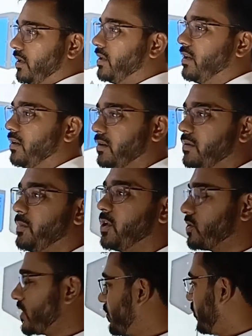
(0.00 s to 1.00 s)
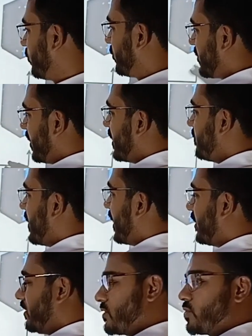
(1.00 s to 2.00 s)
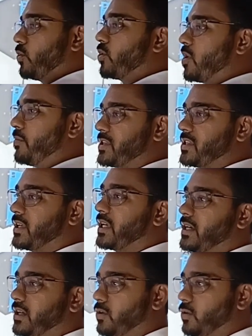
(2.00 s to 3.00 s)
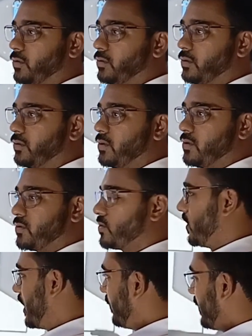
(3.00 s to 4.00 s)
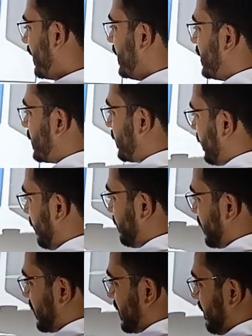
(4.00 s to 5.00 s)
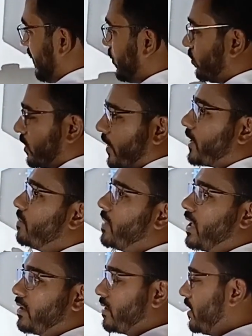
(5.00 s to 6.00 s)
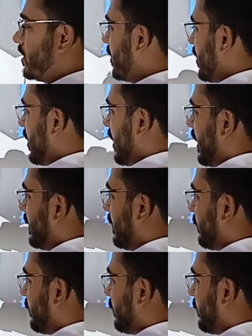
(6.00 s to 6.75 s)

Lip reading: Yeah, because up to certain bar, the screw compressor can go. So our range is from 7 to 13 bar, and